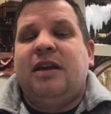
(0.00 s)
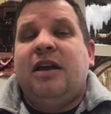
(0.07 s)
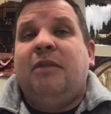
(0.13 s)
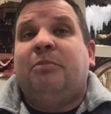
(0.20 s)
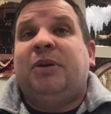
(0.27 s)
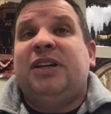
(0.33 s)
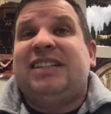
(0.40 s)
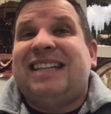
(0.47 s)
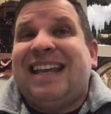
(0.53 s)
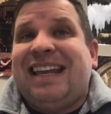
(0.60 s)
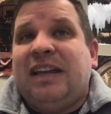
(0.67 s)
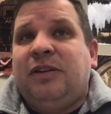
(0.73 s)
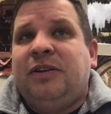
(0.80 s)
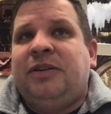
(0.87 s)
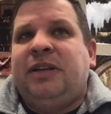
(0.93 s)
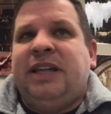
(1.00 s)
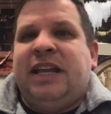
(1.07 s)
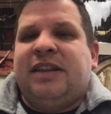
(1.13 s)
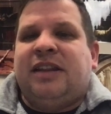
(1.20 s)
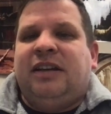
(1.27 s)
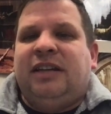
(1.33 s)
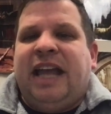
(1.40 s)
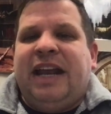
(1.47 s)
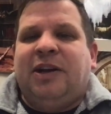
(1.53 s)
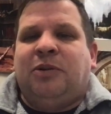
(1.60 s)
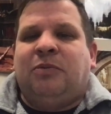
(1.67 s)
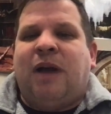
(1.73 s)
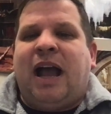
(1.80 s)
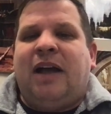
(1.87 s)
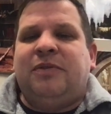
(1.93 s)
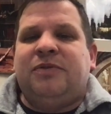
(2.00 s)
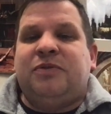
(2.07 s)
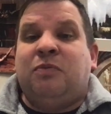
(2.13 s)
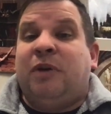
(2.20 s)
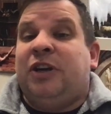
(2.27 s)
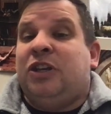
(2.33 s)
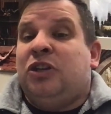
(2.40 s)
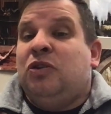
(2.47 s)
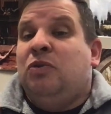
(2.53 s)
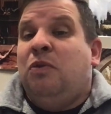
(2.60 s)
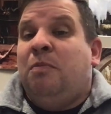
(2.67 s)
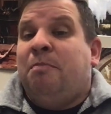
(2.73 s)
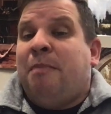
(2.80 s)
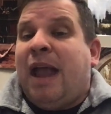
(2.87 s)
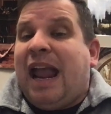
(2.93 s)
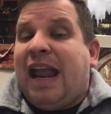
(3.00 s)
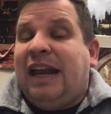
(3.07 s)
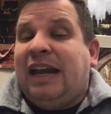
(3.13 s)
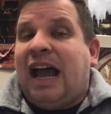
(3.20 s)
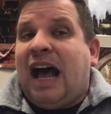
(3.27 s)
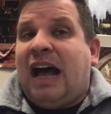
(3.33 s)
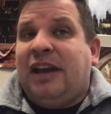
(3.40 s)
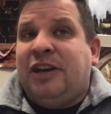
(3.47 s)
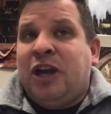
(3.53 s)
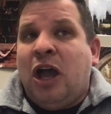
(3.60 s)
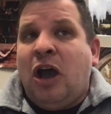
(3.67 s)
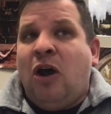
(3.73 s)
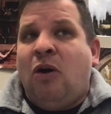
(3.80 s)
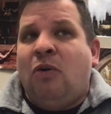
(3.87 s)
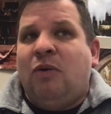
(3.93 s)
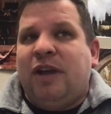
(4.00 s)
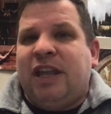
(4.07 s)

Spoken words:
particularly in the later rounds where you may not know